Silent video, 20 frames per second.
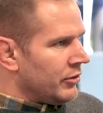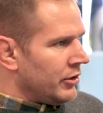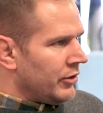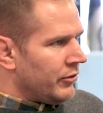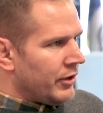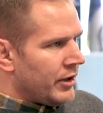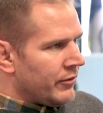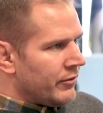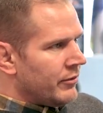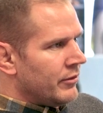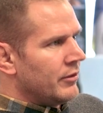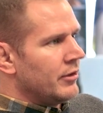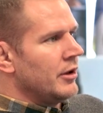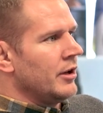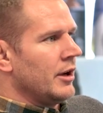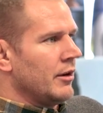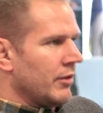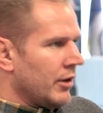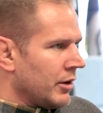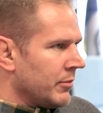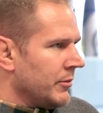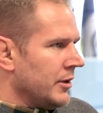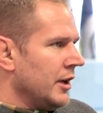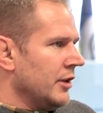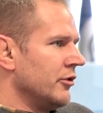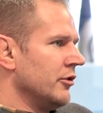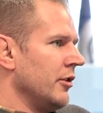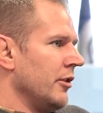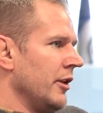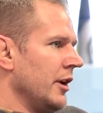You've given a
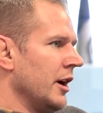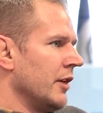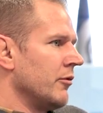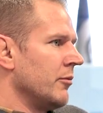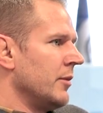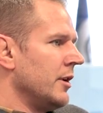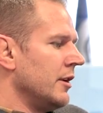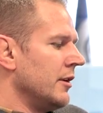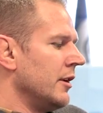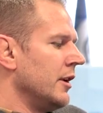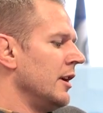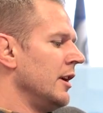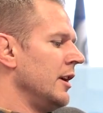recommendation to the government,